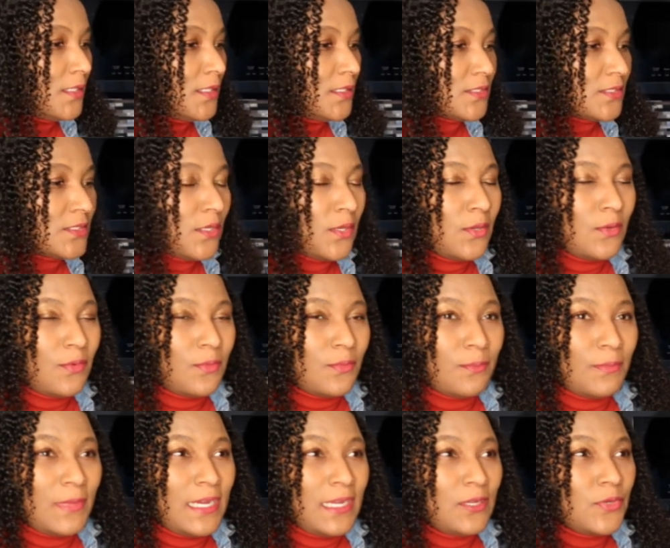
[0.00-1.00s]
So
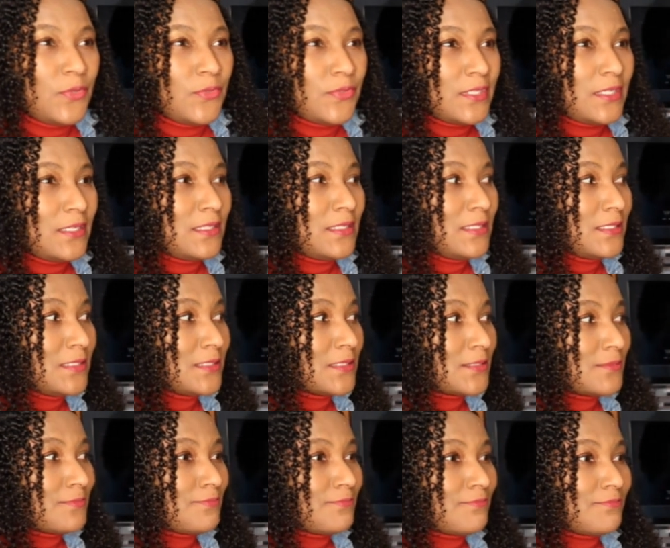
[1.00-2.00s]
my whole thing is,
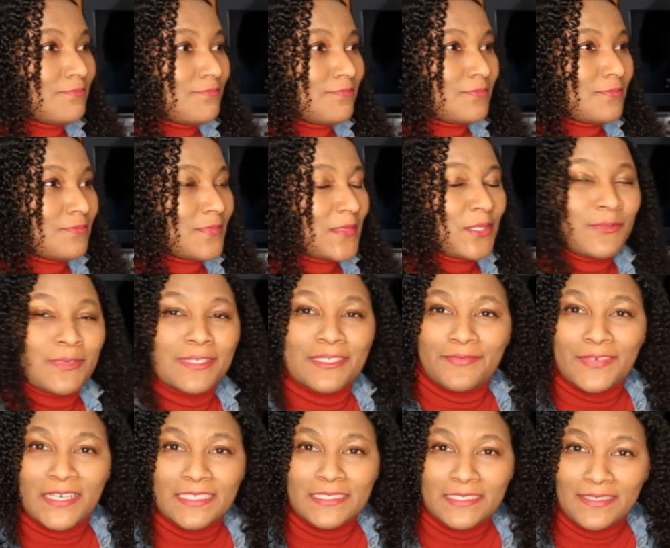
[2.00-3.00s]
what if
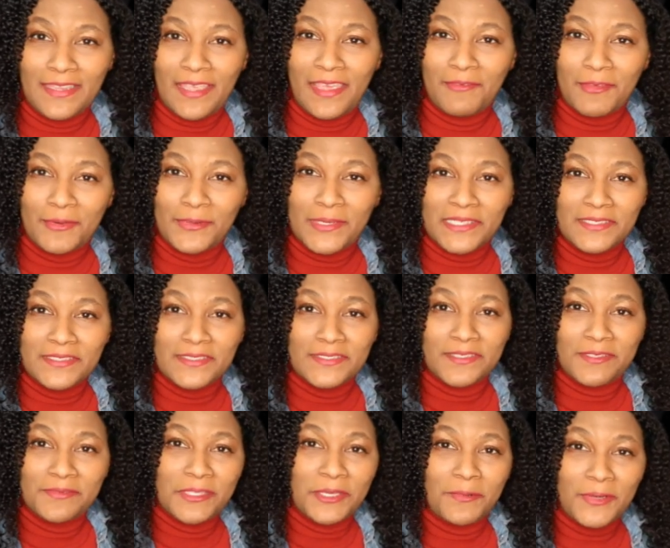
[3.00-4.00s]
I didn't have a
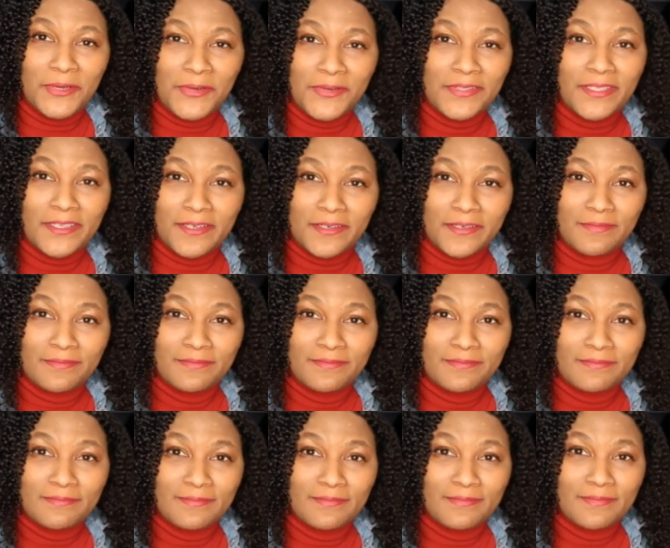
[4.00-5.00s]
relative that worked there?
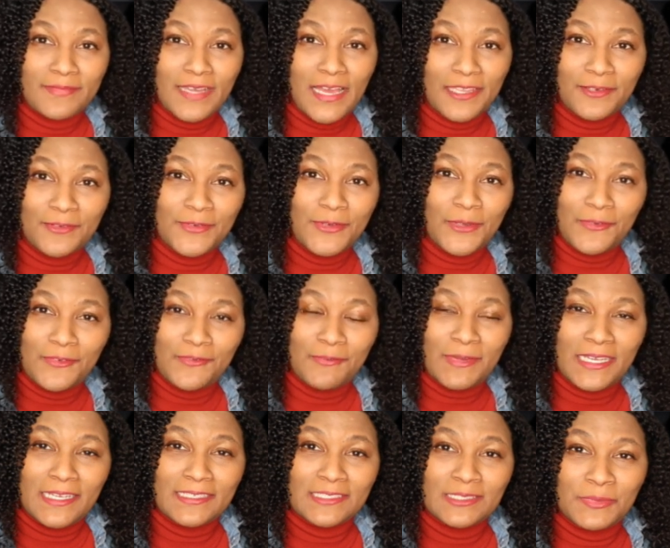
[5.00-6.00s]
I don't know if
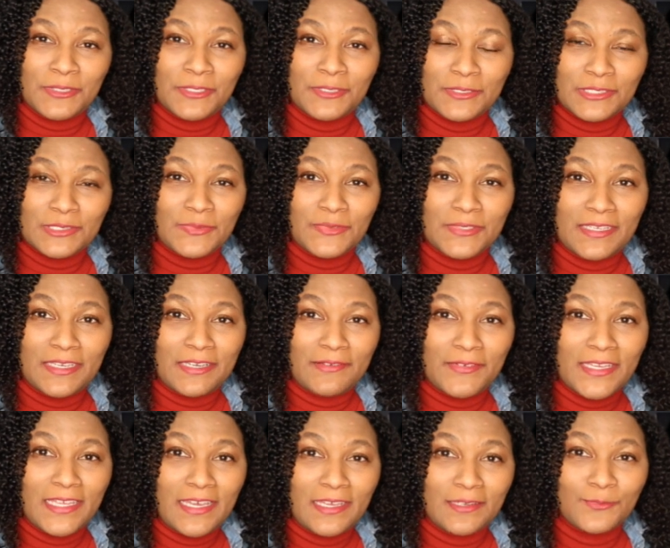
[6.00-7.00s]
my experience would have ever
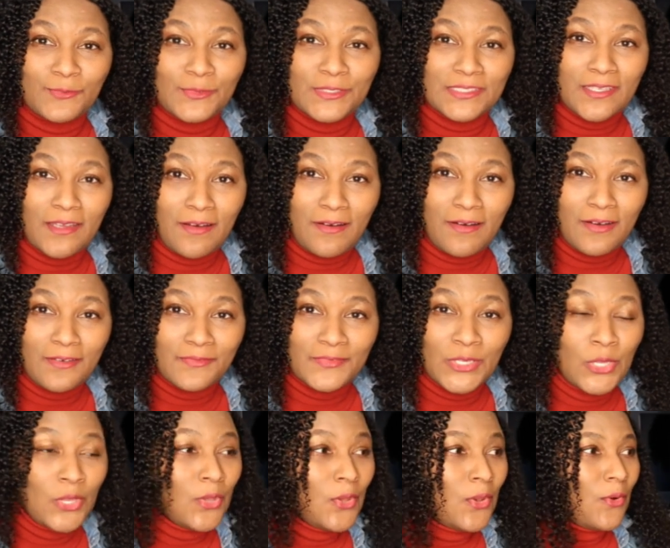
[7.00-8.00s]
gotten resolved,
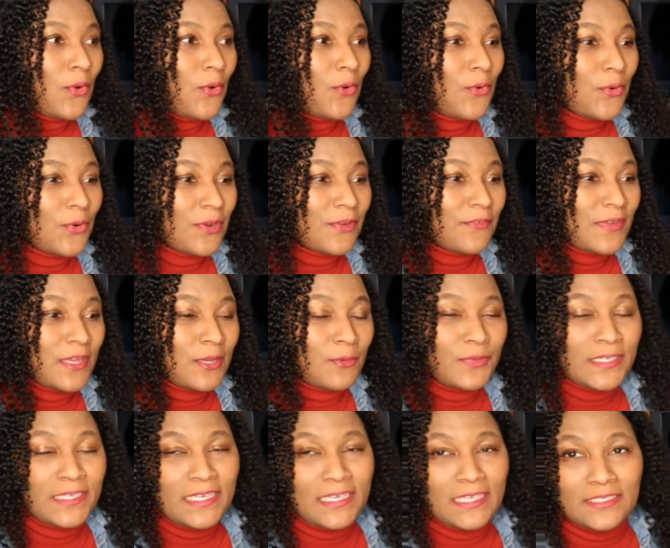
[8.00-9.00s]
or if I would
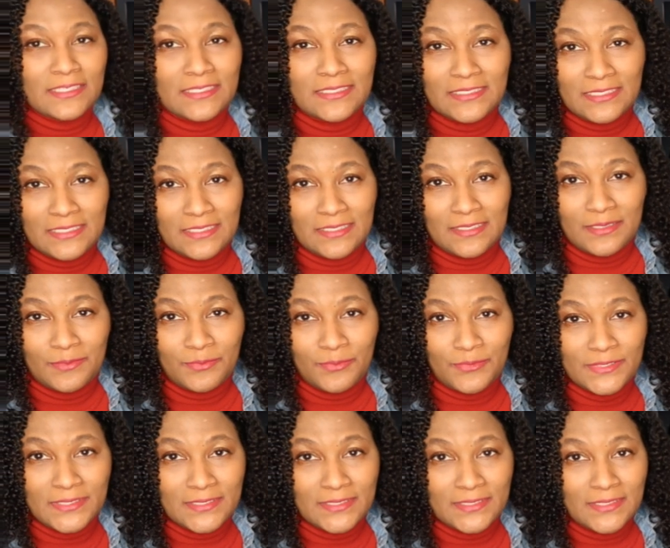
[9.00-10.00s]
have had to dig up
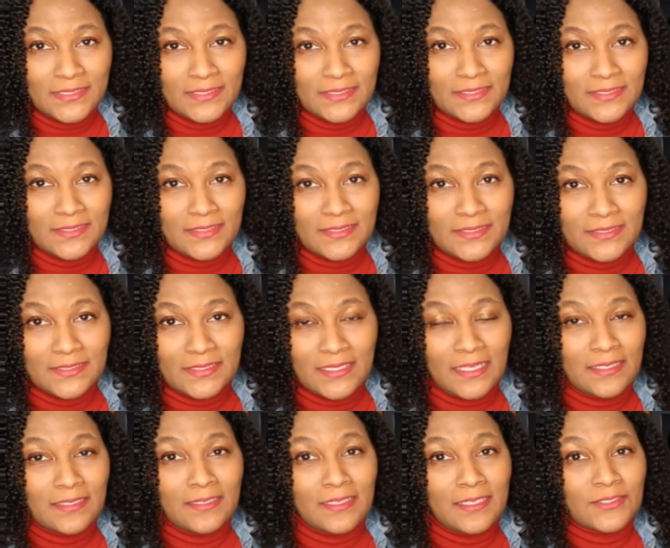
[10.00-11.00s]
receipts
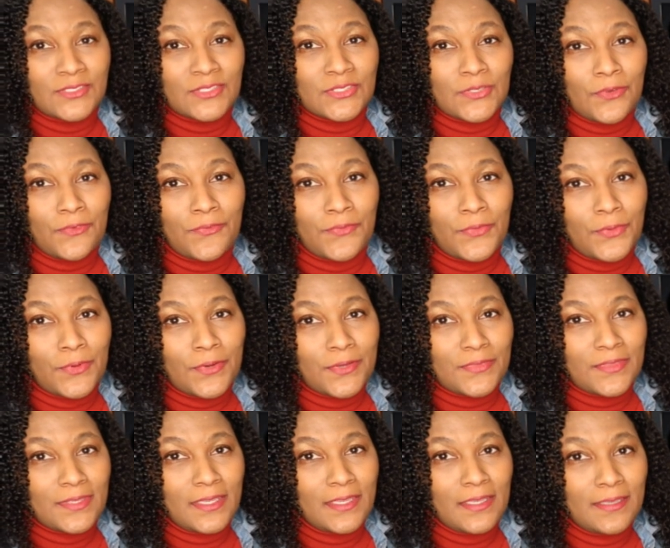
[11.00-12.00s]
and so forth
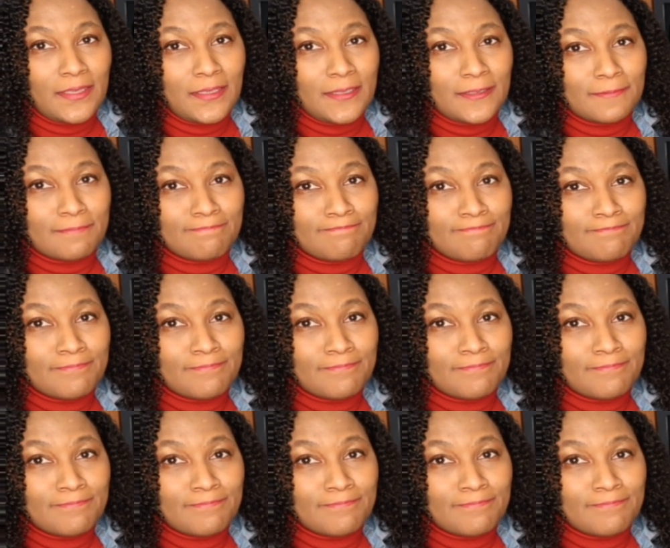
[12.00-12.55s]
and